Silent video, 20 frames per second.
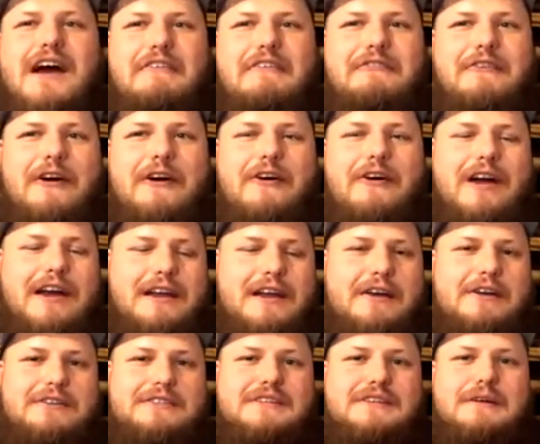felt like
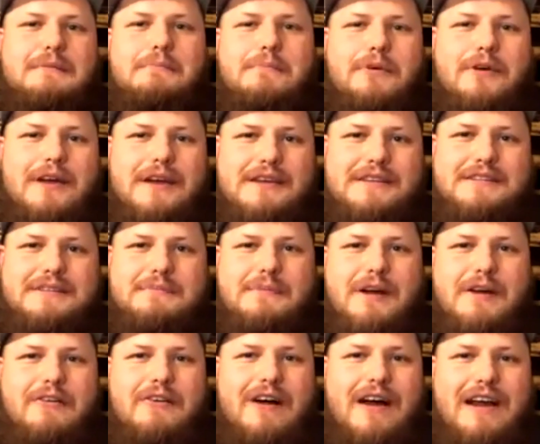I was in a place in
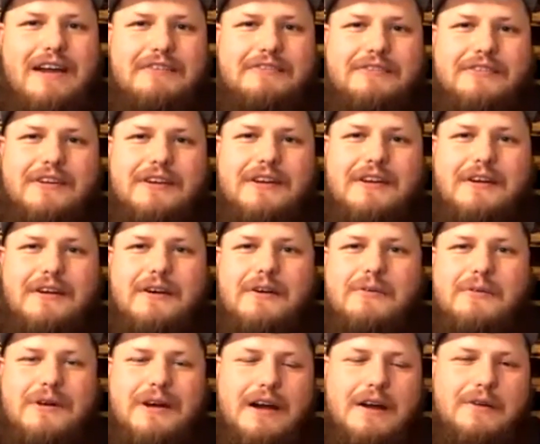my life
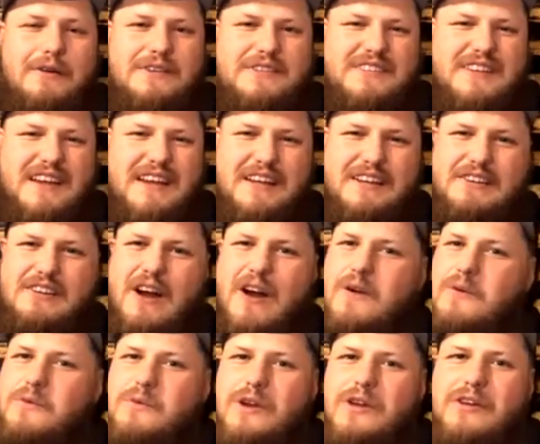where I was like
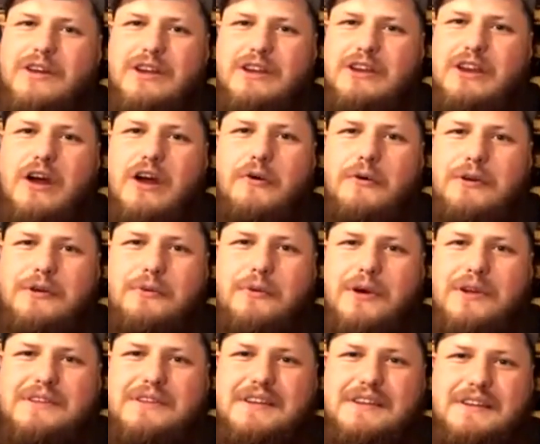not really knowing
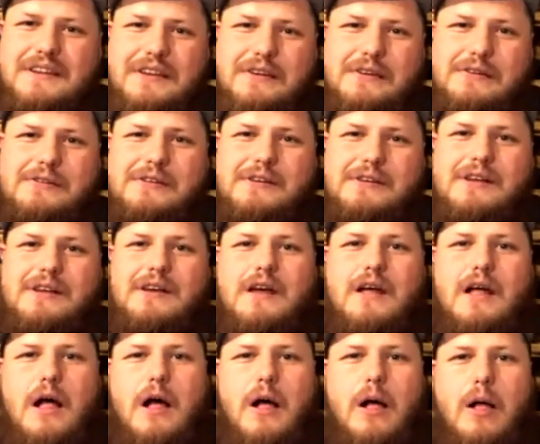what to do.
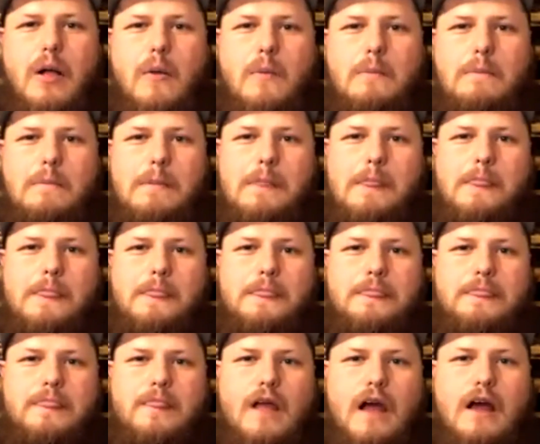Um,
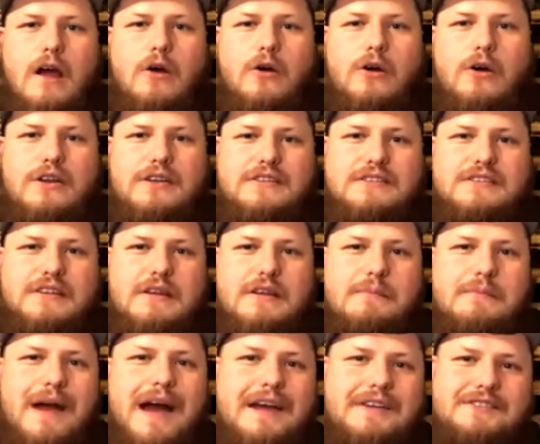I was an
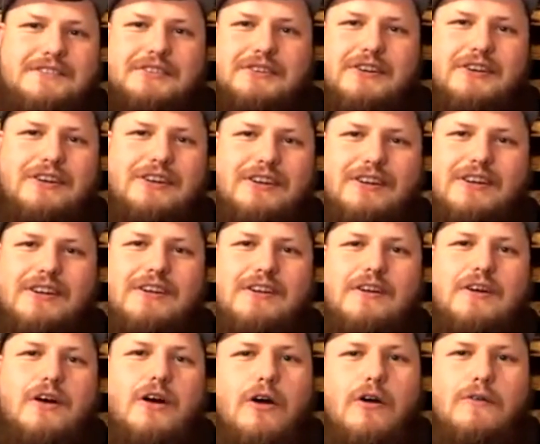ambassador
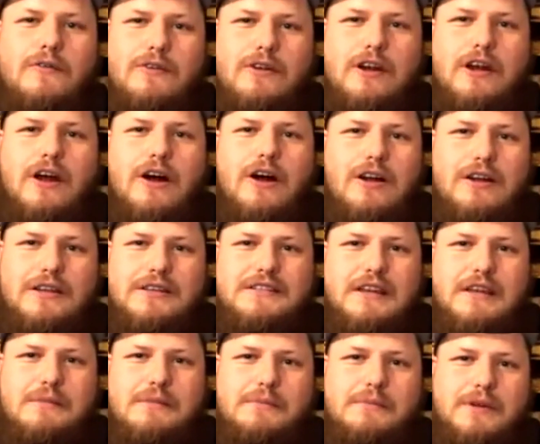over at Honest
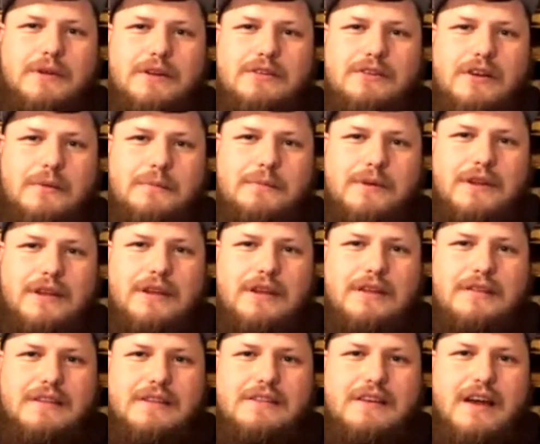State Beard Company at
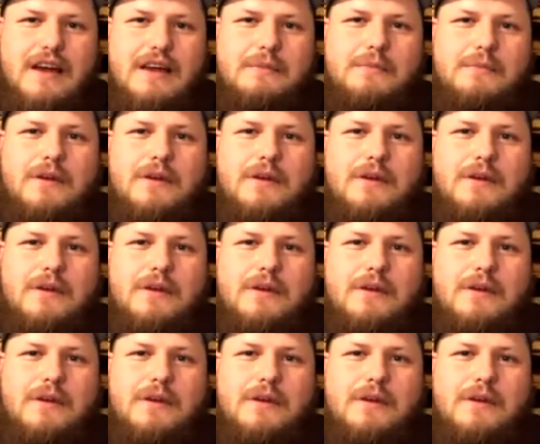the time,